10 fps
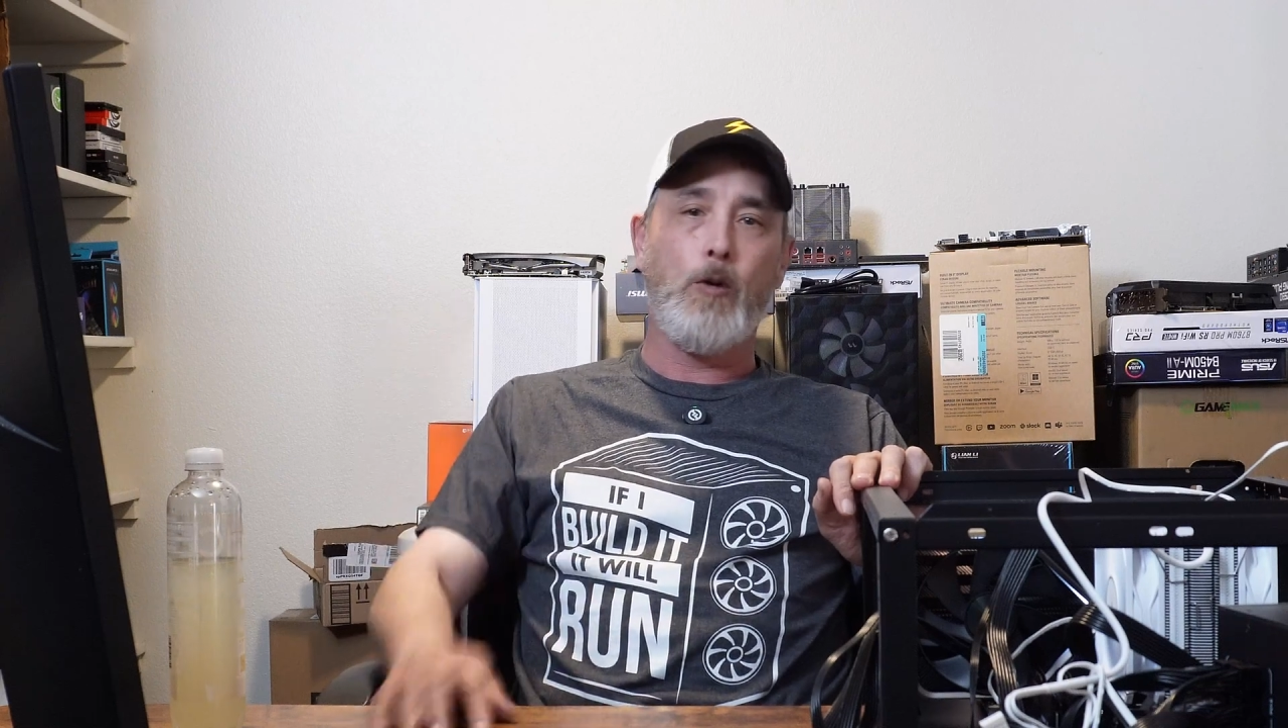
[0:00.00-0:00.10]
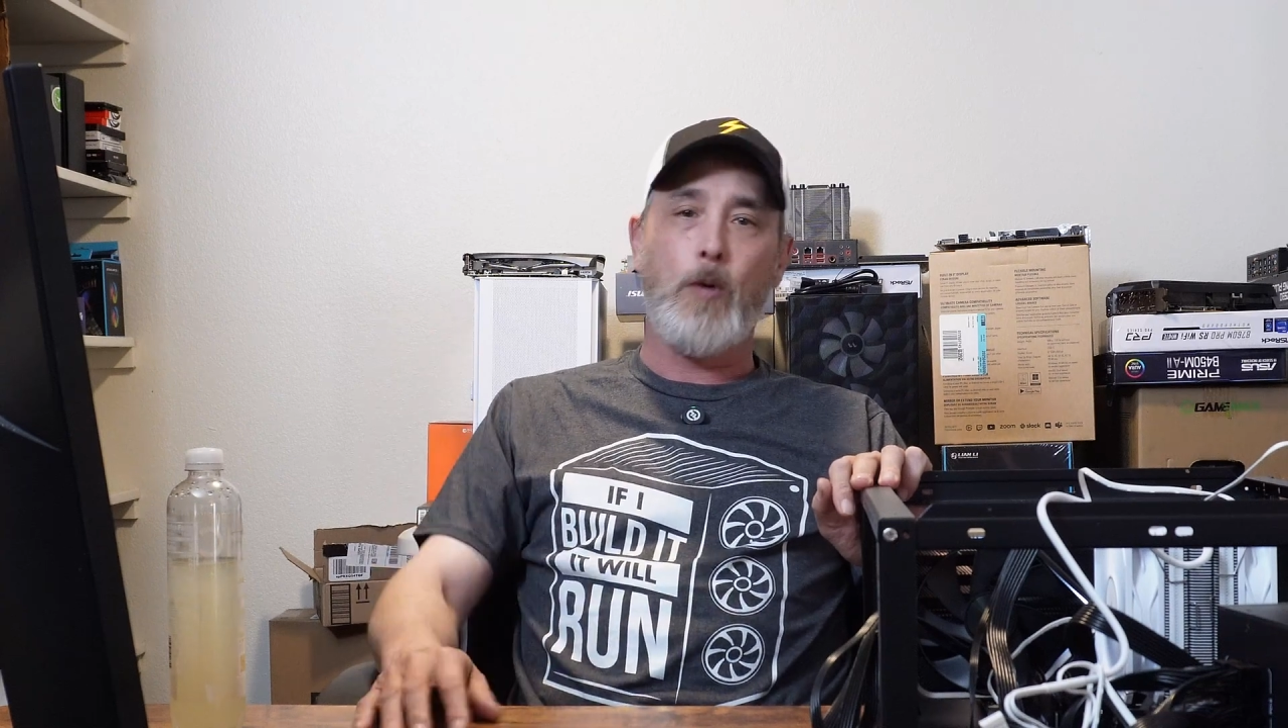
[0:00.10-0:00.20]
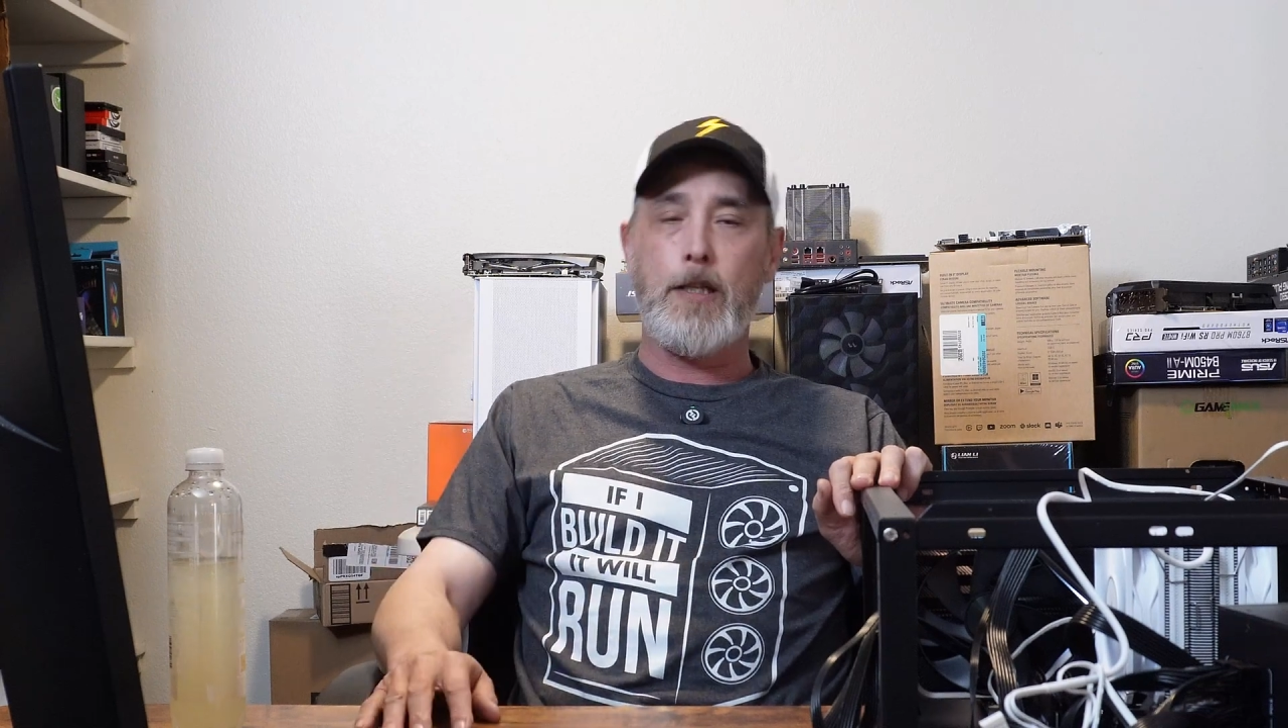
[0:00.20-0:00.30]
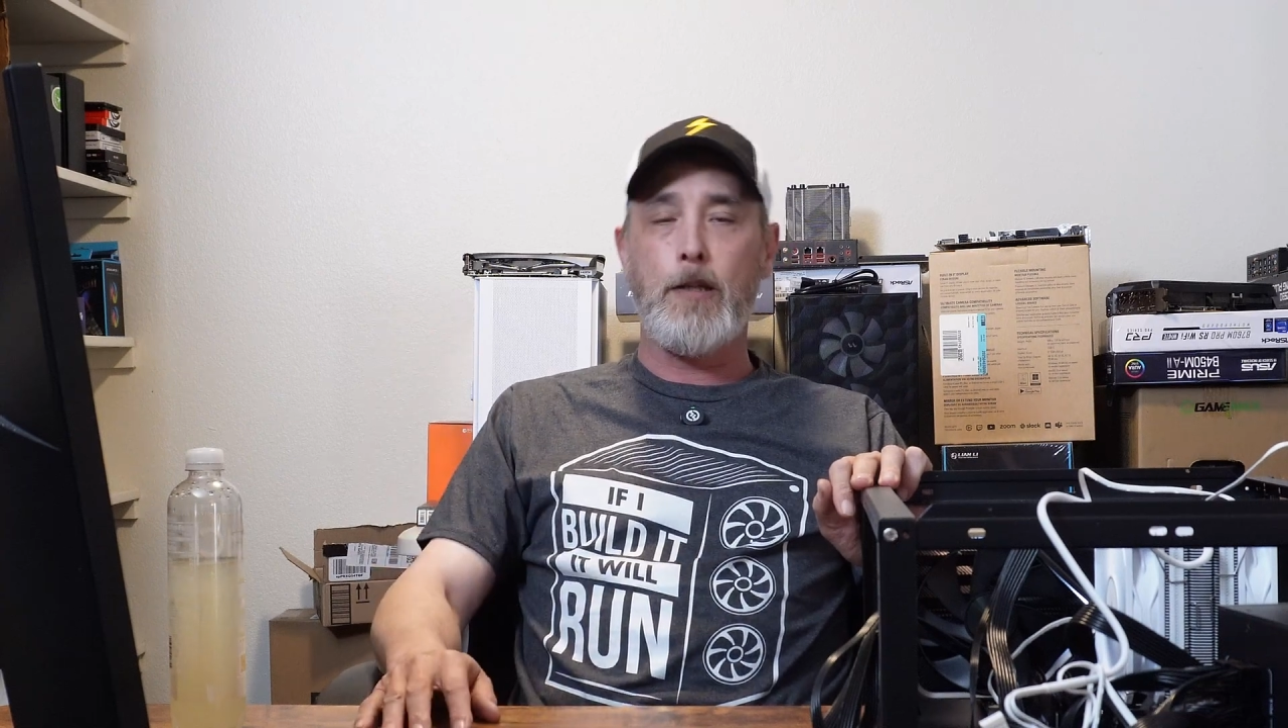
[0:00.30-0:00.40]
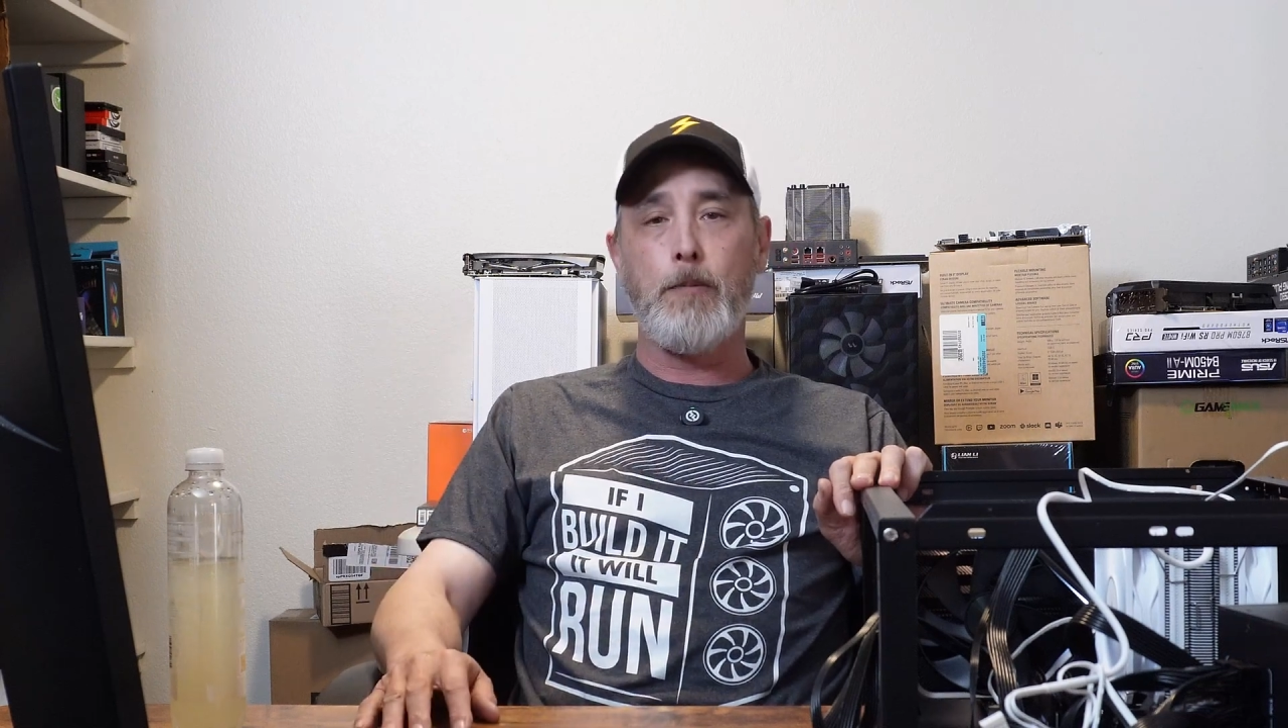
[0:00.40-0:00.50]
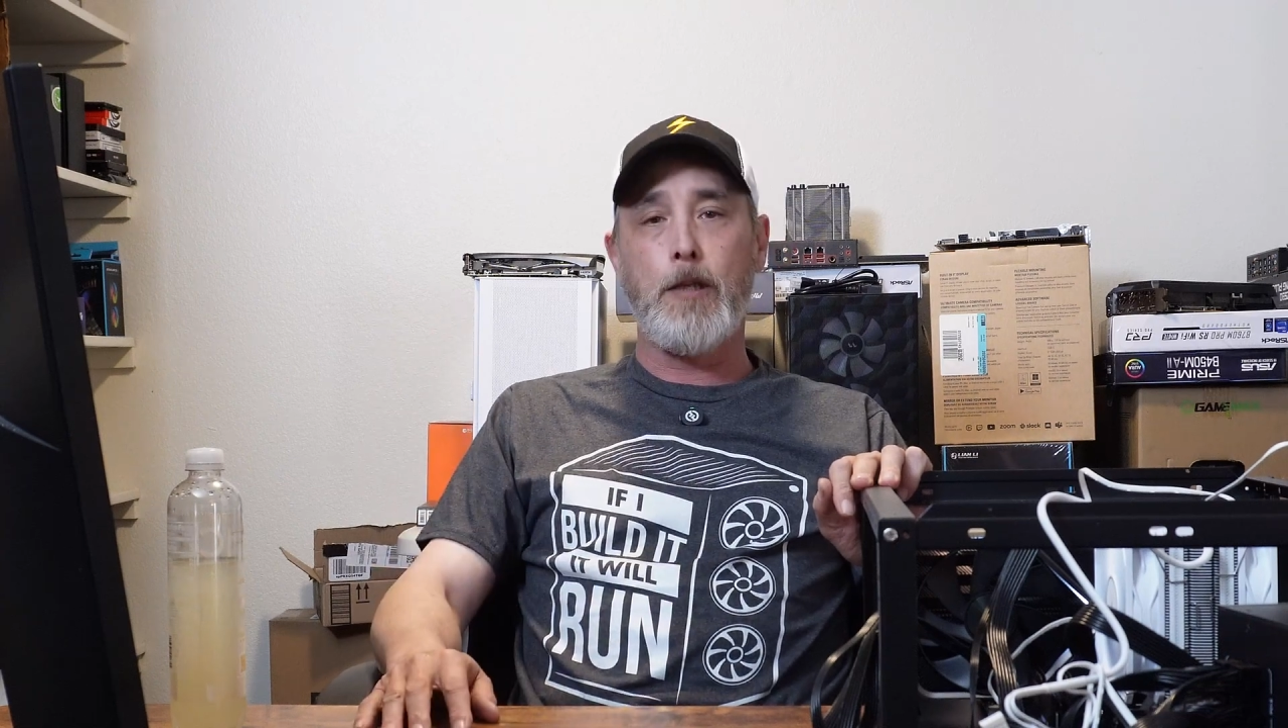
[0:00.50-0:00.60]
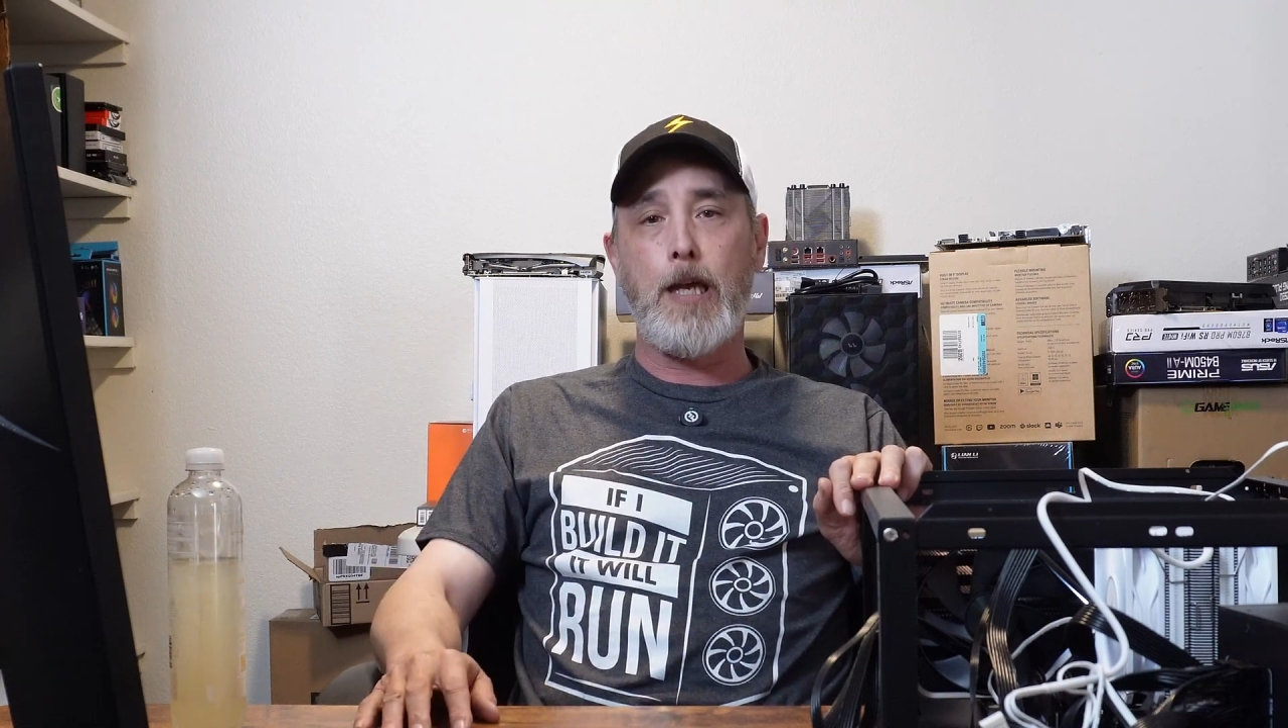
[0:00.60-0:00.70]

to write them